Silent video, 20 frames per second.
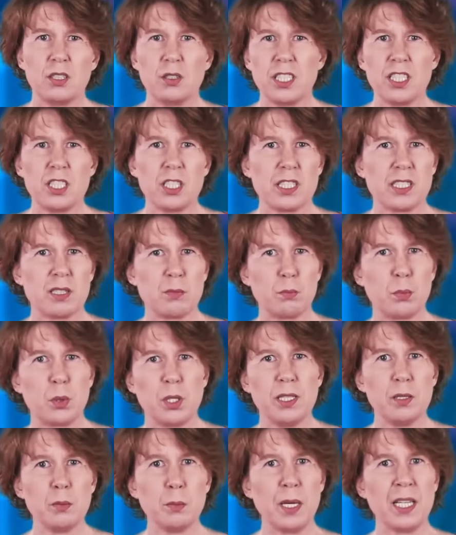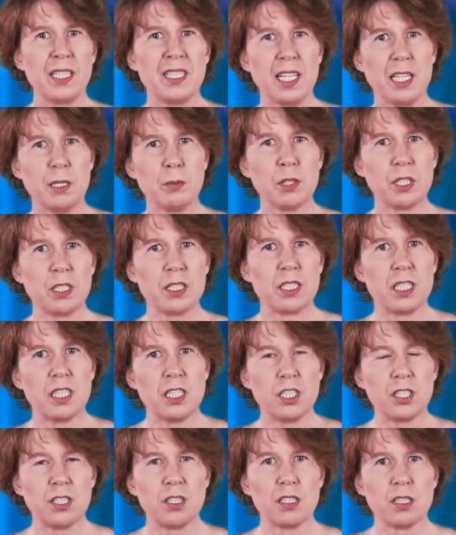Do I just print my name on a t
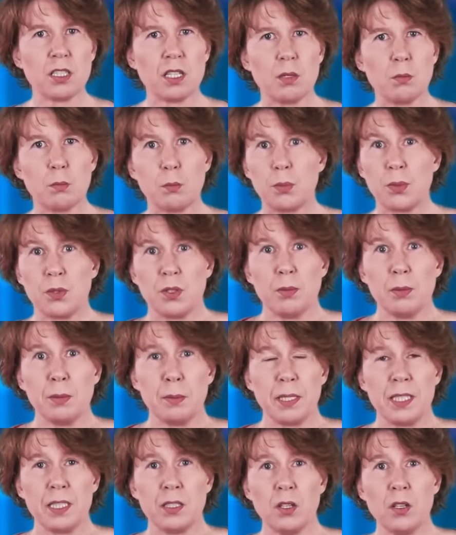shirt? Probably